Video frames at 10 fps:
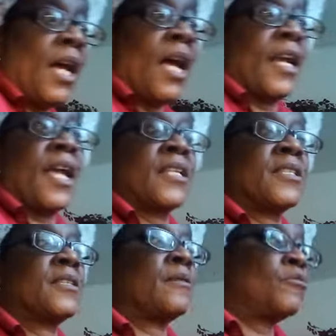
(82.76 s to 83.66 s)
I got
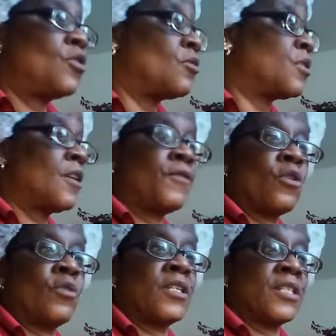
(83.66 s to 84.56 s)
some, you know, stuff to
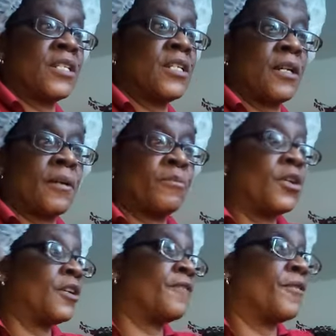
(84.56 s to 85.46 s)
go with this dinner I'm
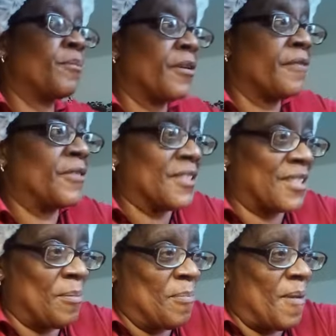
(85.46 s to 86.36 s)
cooking for breakfast